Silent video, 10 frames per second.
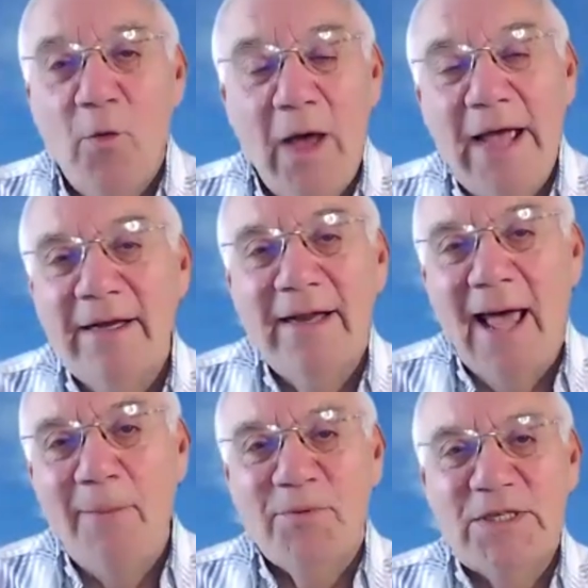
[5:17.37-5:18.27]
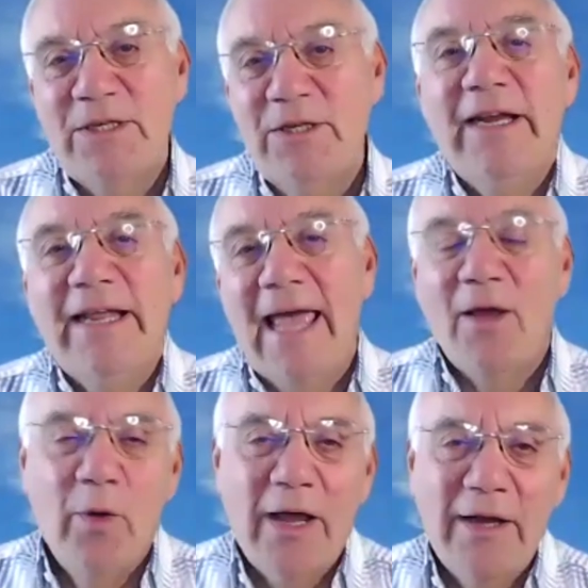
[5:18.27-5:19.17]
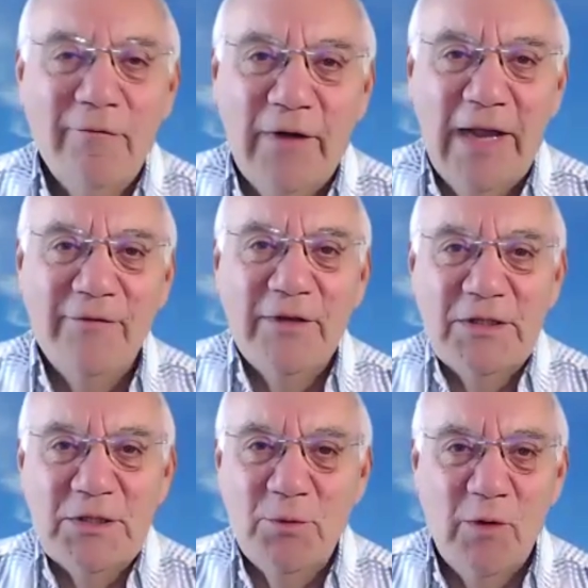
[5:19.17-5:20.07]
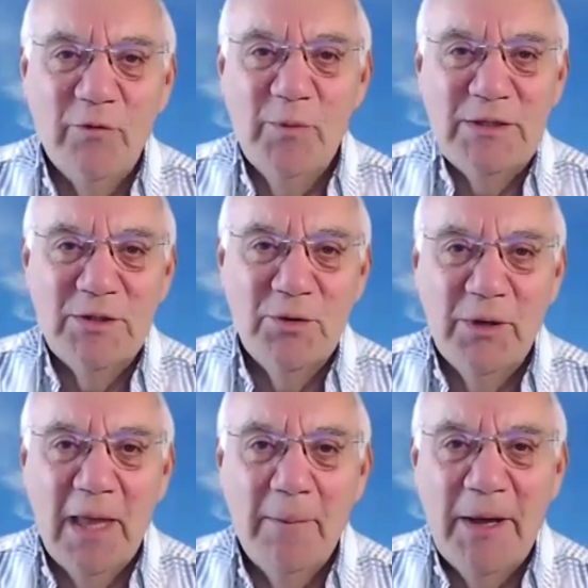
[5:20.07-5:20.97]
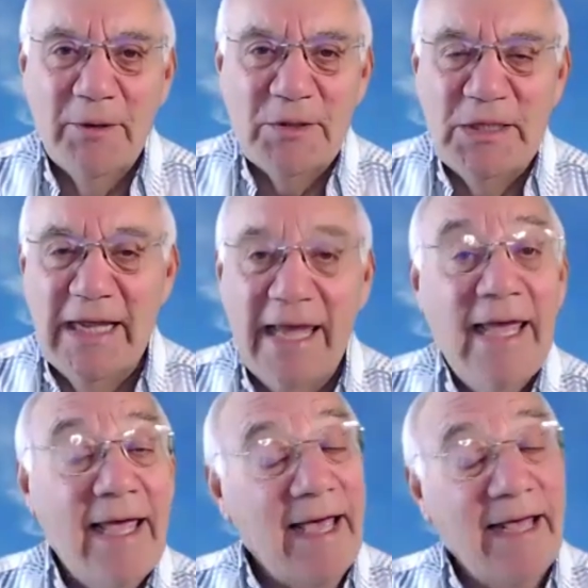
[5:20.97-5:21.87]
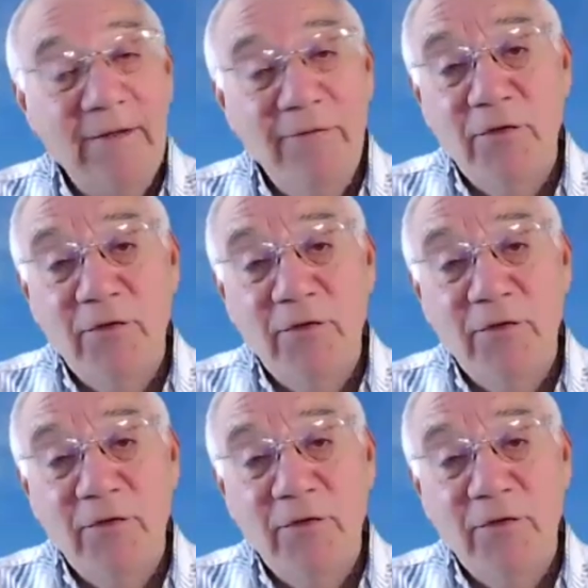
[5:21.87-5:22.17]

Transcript: equine, absolutely equine flavor to what we've been talking about today. And